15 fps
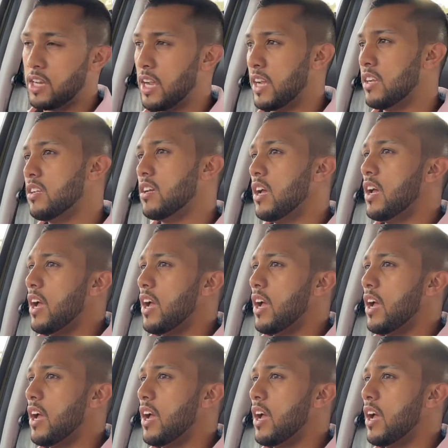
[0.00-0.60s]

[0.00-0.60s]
Rand,